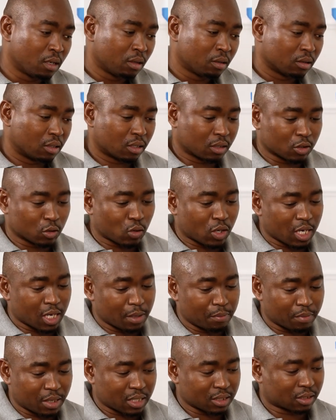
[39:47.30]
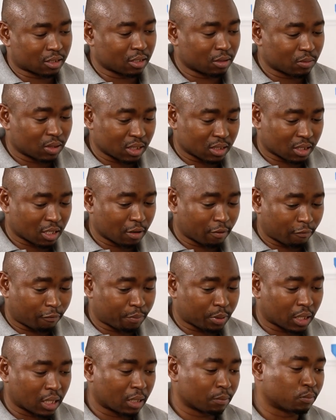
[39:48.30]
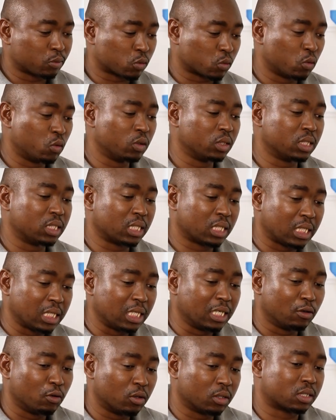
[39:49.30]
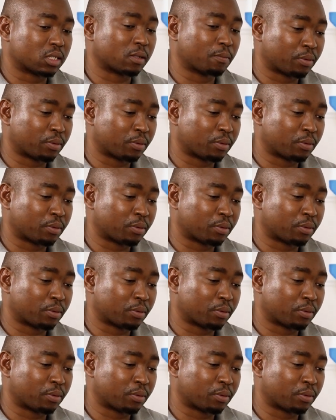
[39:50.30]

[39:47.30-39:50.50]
That is why I'm asking myself, perhaps would he not,